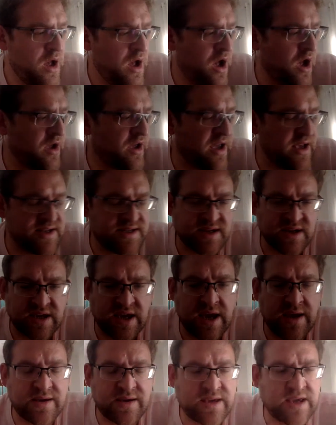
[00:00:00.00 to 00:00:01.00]
Okay, so
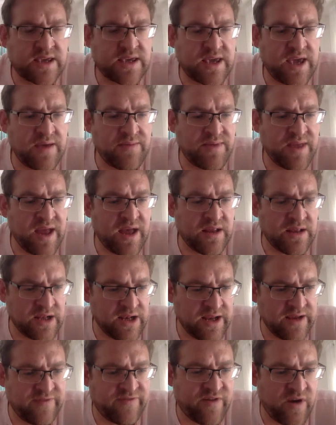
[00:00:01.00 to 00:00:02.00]
keep the
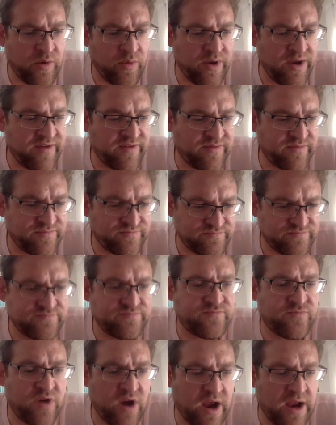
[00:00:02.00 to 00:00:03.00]
elderly away.
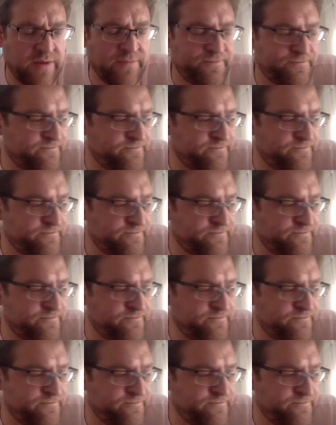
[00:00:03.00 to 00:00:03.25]
Right.